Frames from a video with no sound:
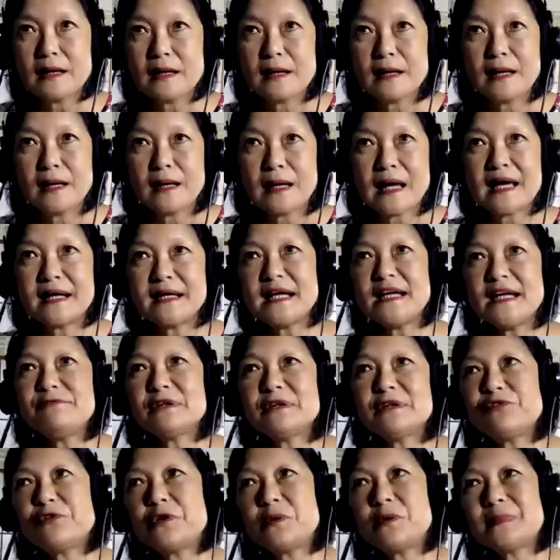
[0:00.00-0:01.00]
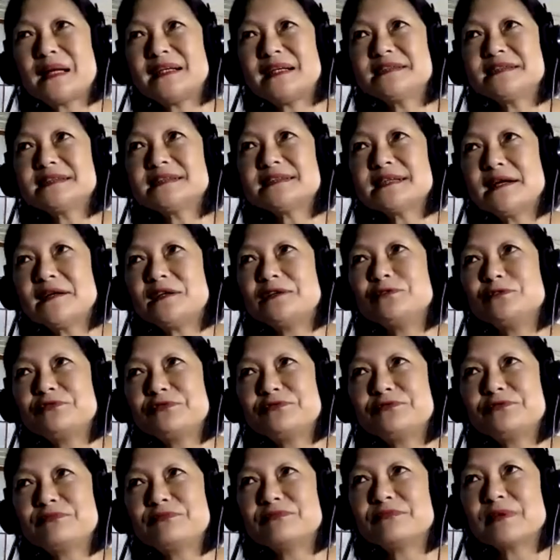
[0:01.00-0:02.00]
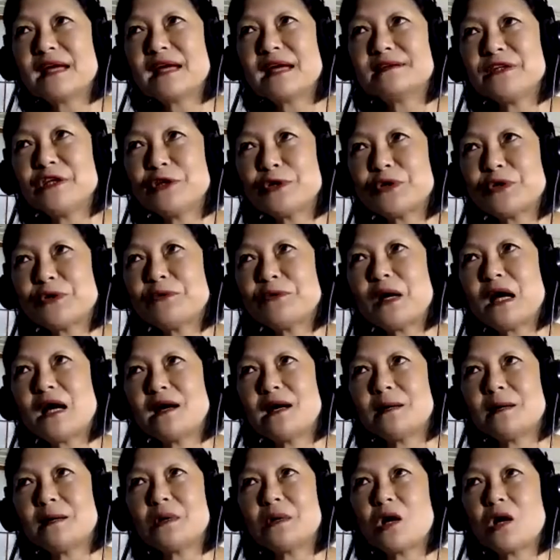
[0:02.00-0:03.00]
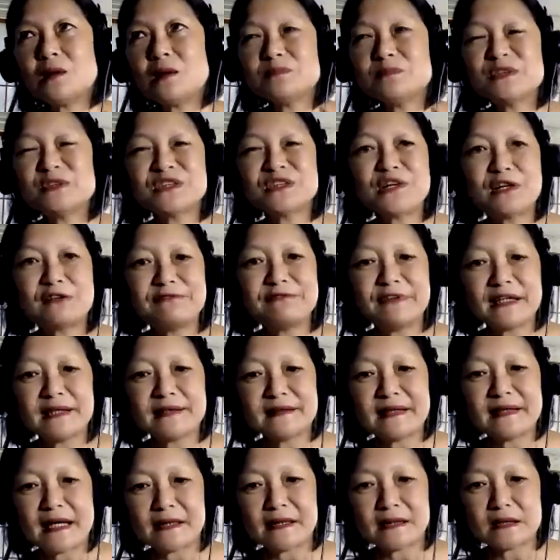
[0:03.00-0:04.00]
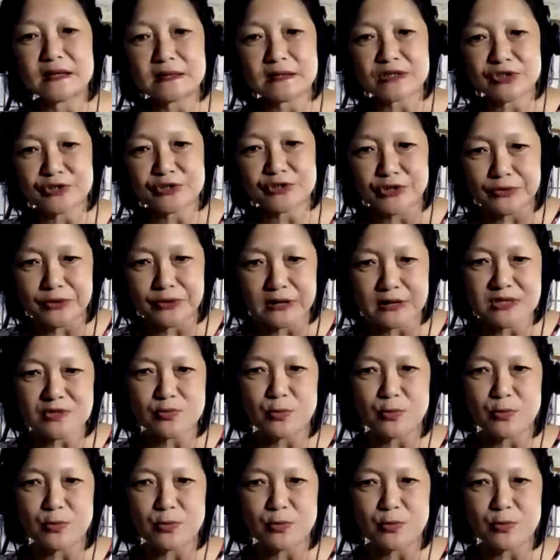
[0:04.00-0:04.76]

And even for myself, you know, um, observing that students would